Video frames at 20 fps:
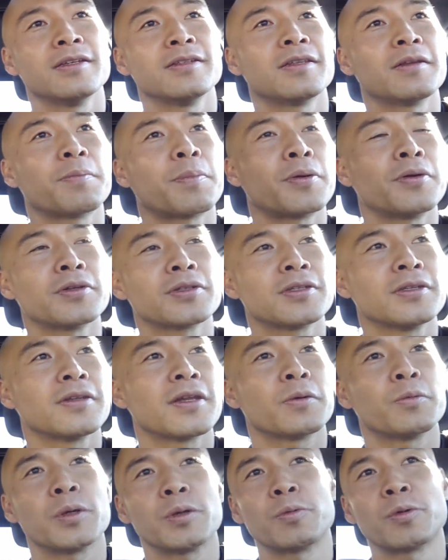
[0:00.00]
is the person
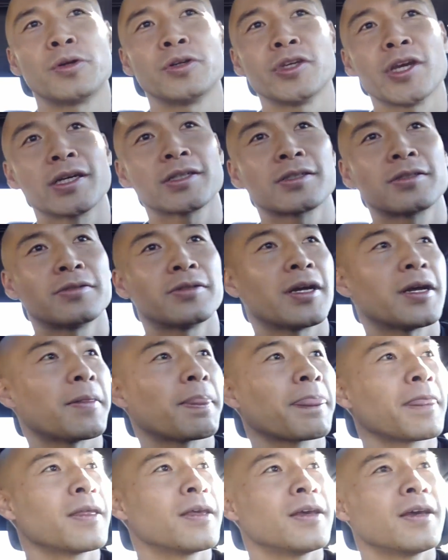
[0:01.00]
that we were
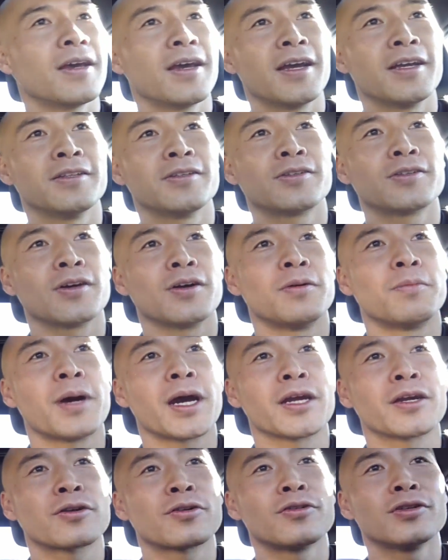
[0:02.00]
yesterday. And so
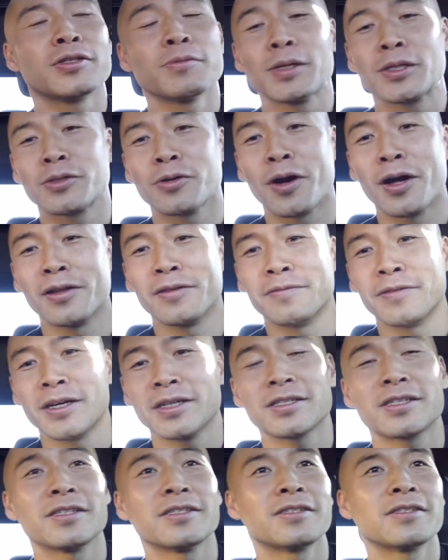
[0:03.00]
my encouragement to all of
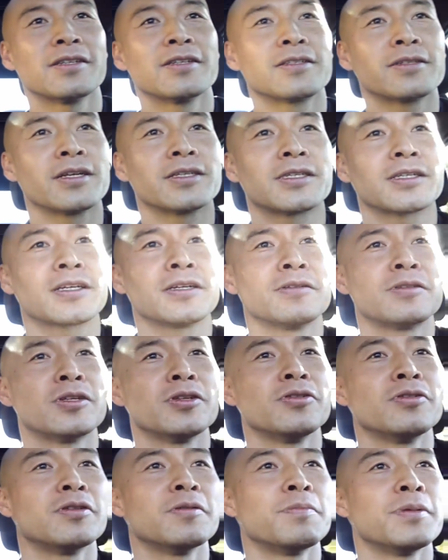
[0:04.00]
us is let's
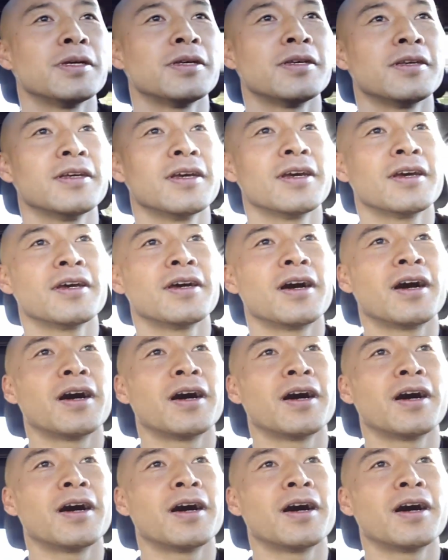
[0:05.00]
continue to be